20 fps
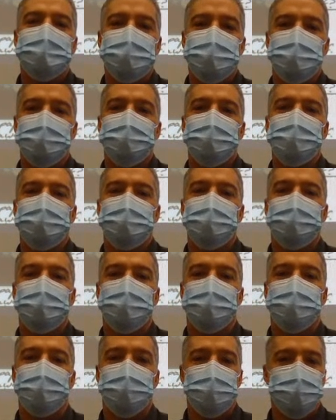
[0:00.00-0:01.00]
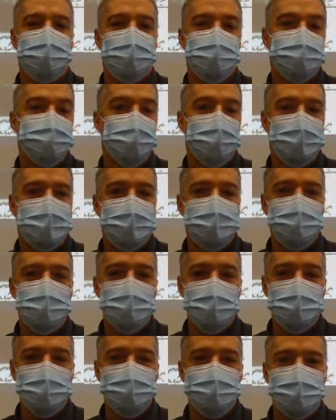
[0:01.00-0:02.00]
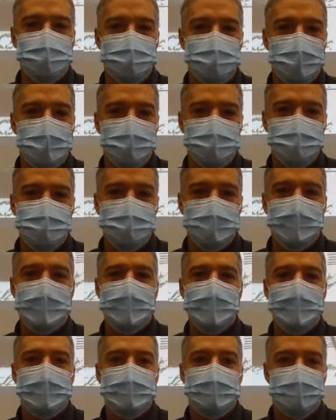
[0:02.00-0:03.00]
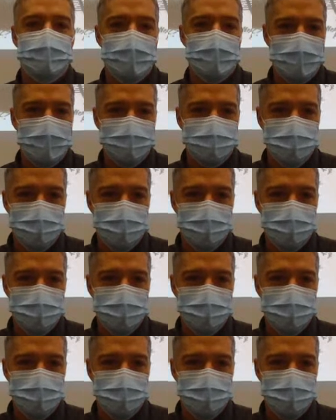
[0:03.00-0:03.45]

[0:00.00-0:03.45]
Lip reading: two rules we're going to be using much. The law of